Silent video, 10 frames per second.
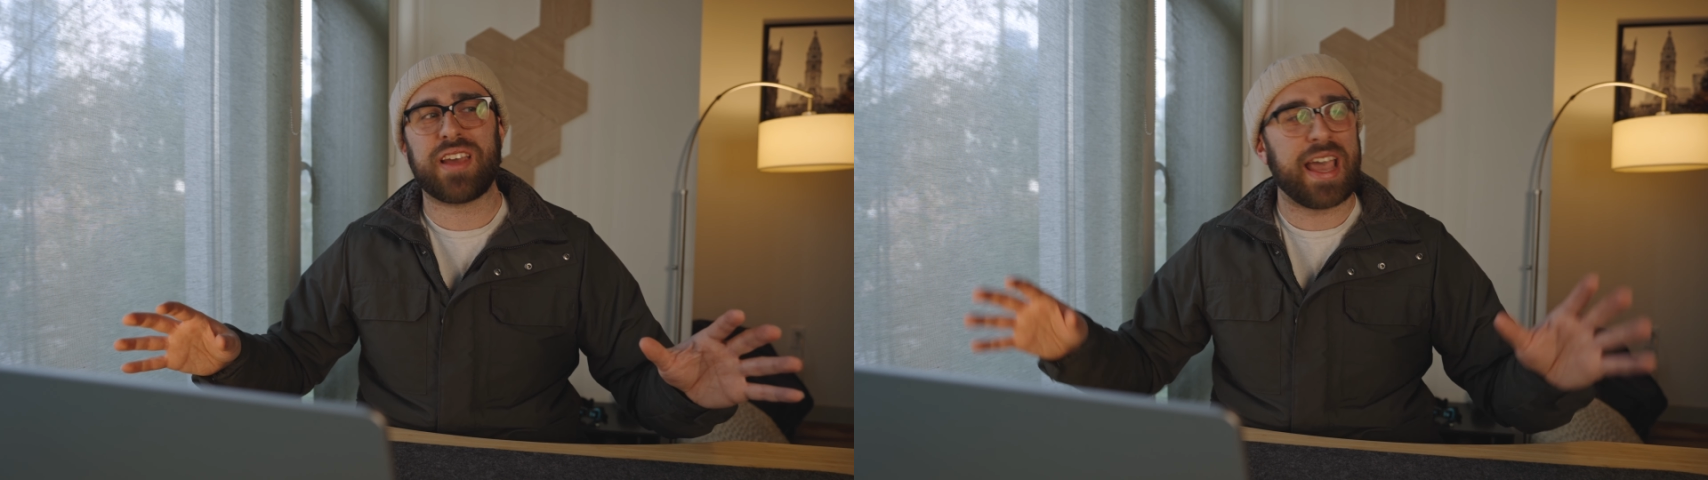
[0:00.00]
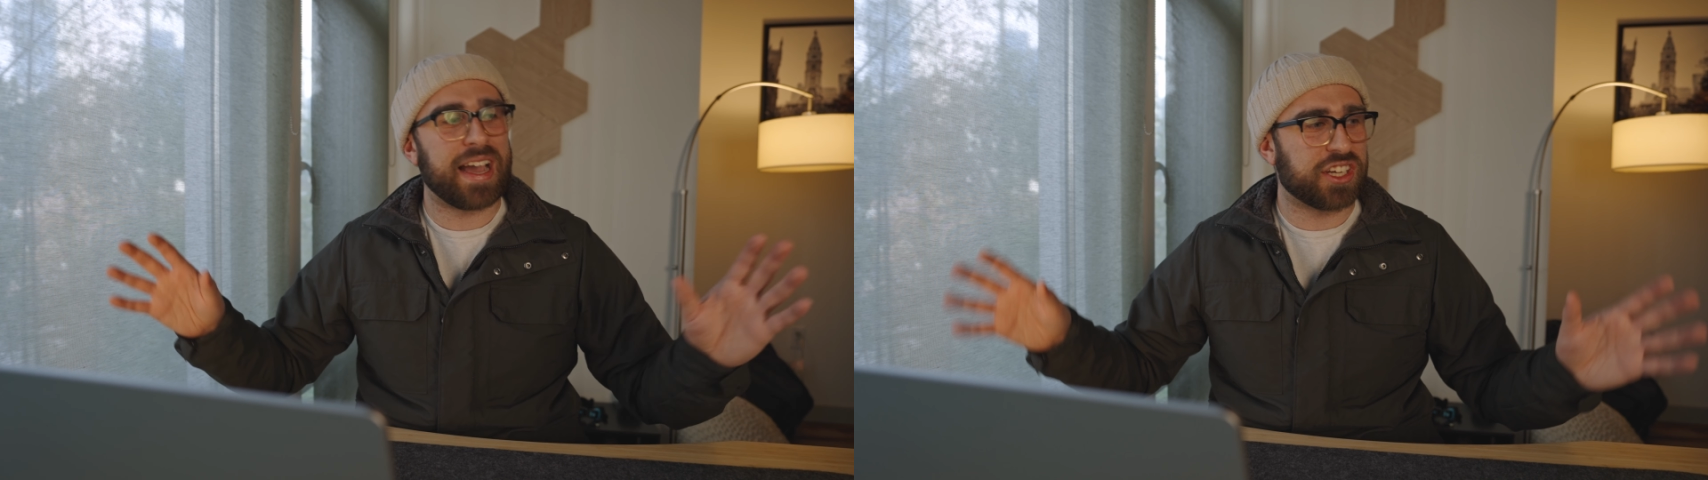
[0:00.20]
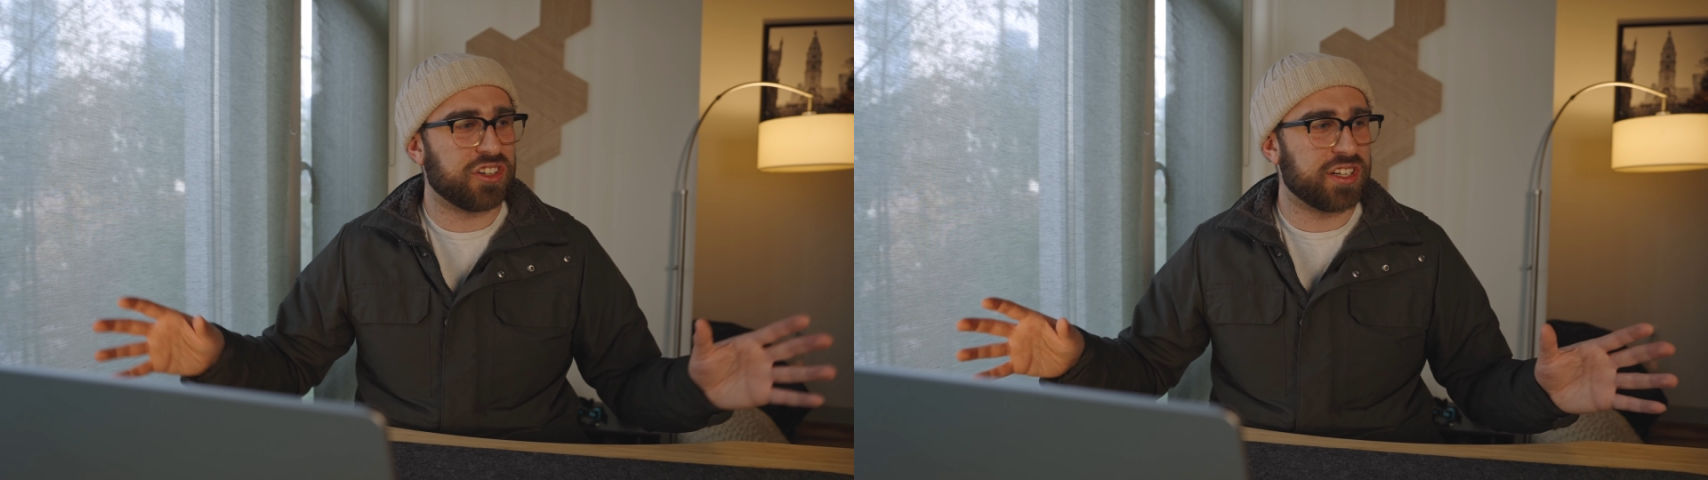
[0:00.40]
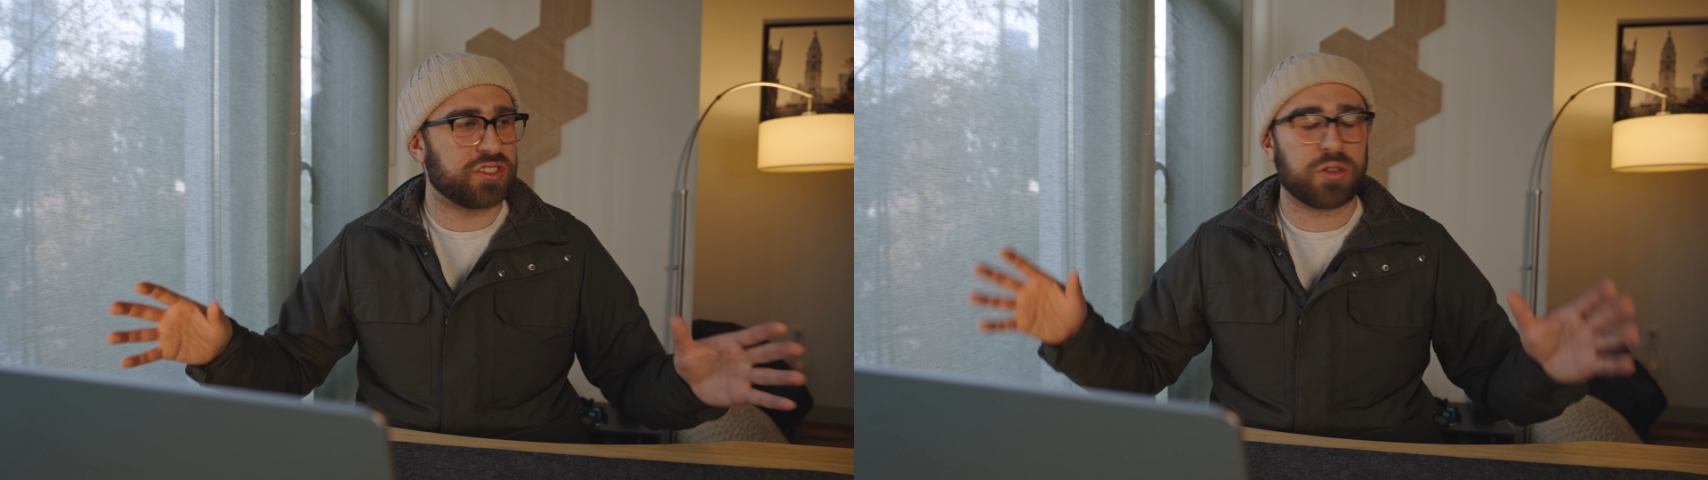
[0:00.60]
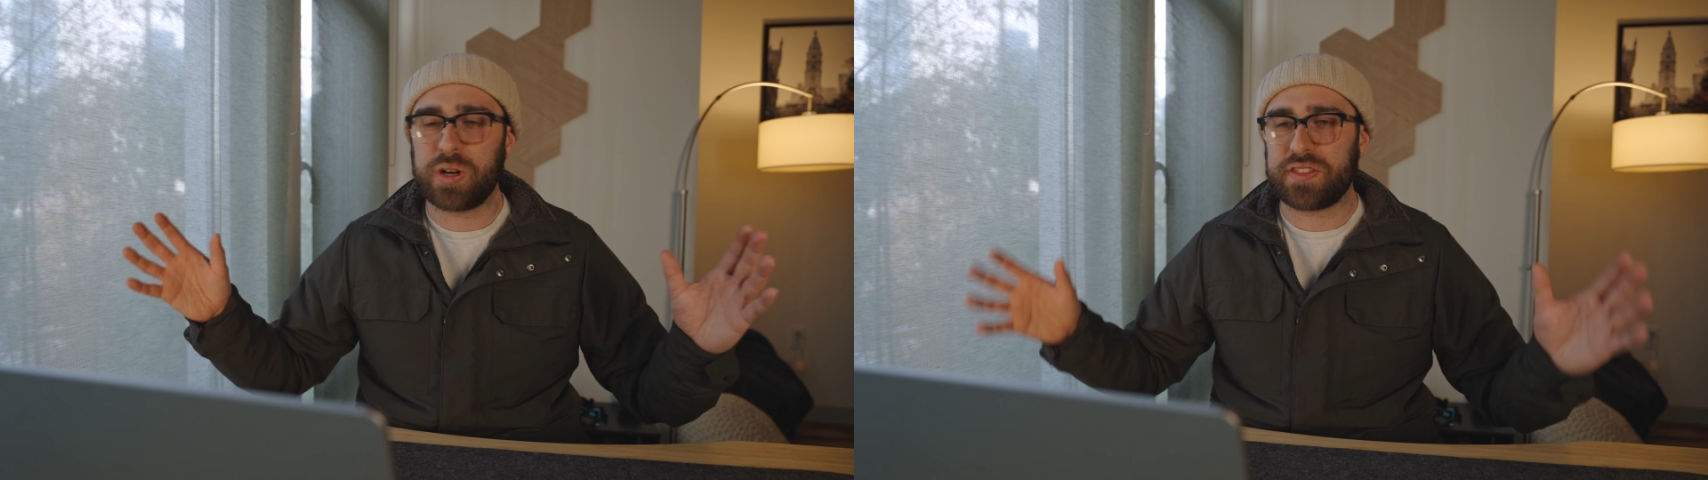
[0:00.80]
accurate
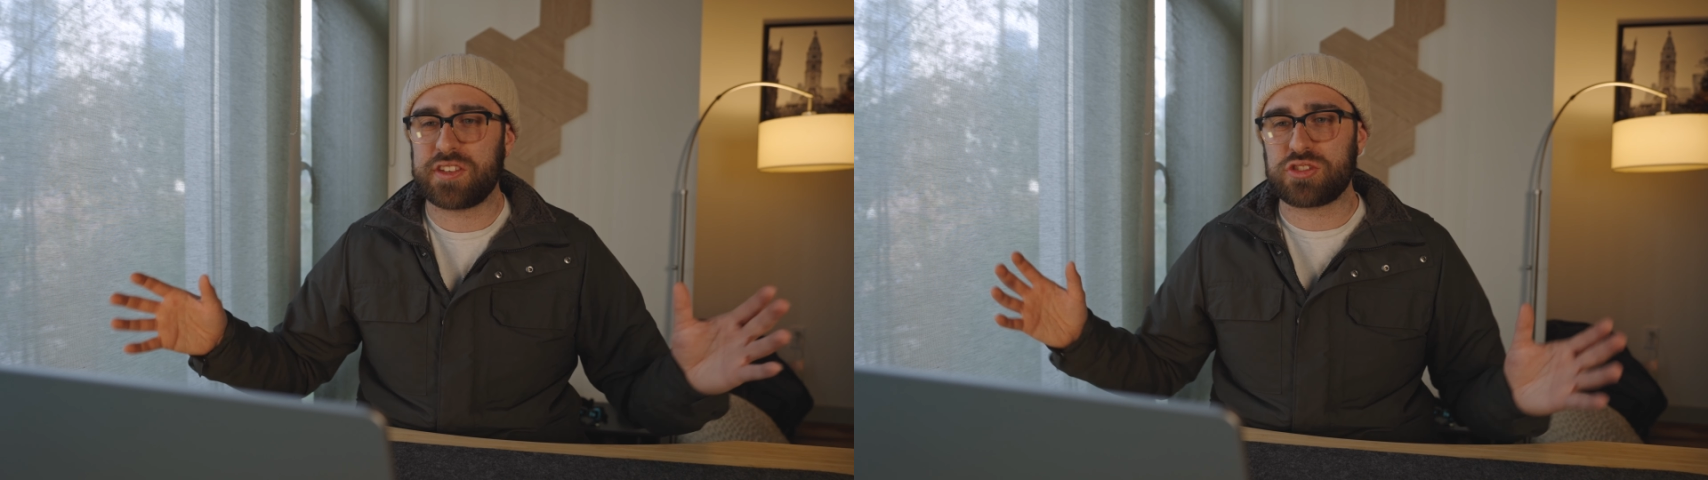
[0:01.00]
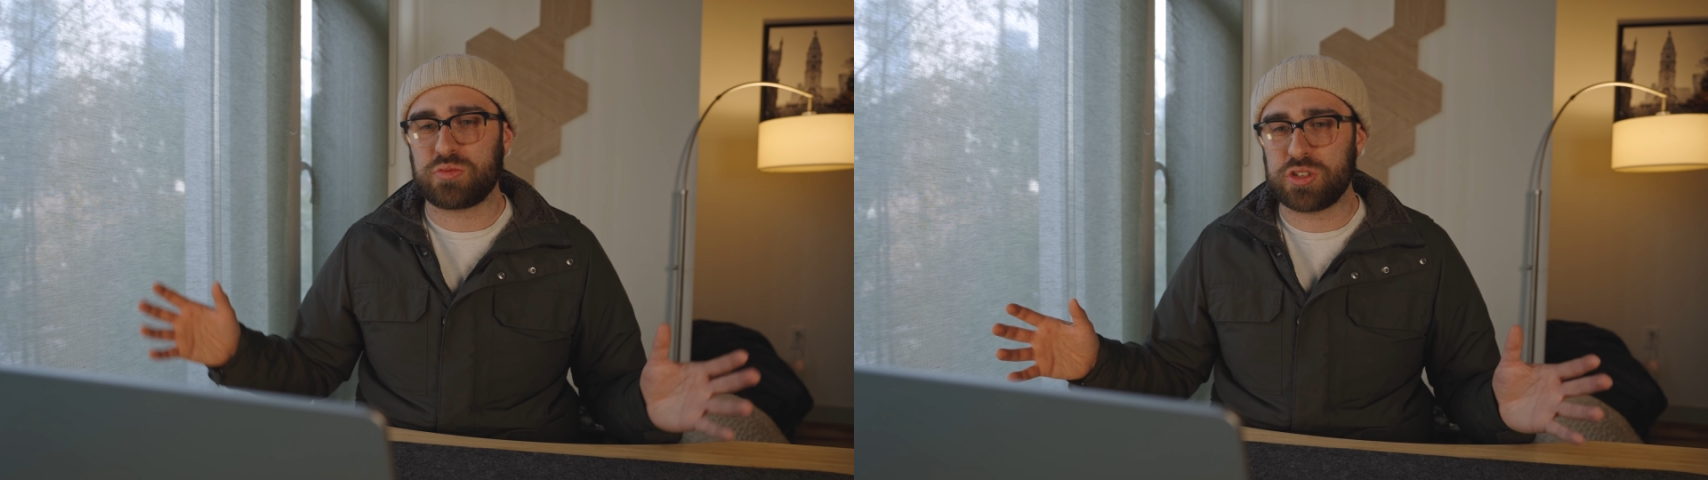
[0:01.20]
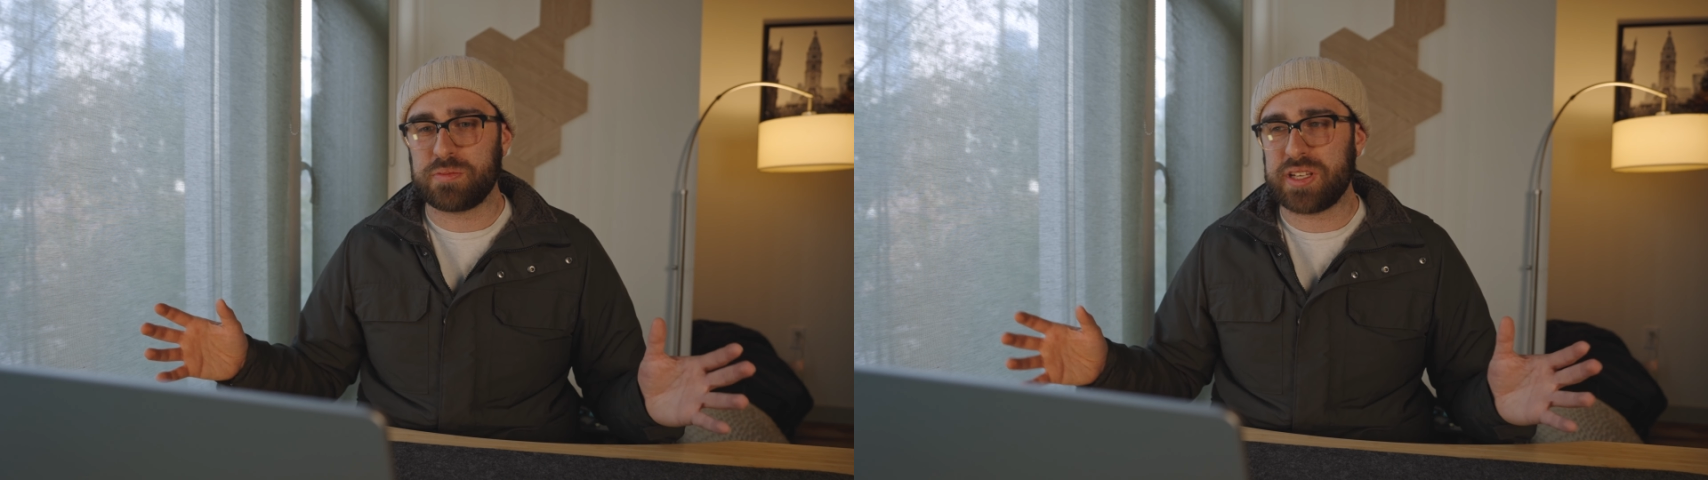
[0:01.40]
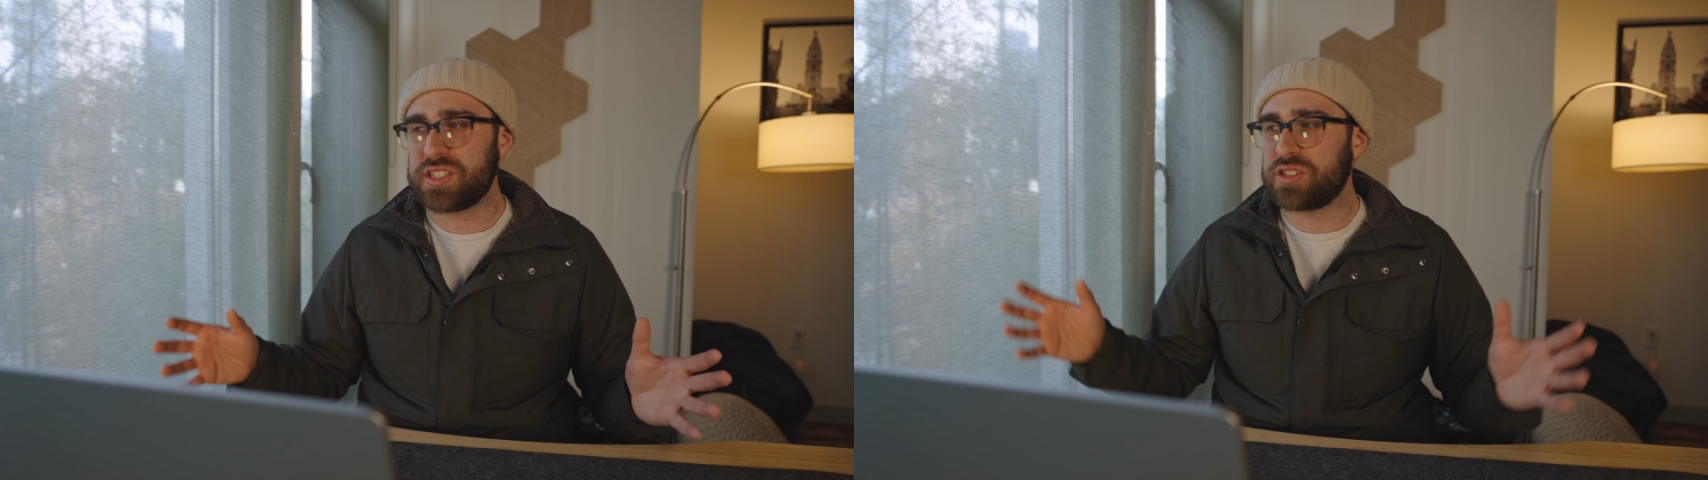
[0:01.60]
to what this room is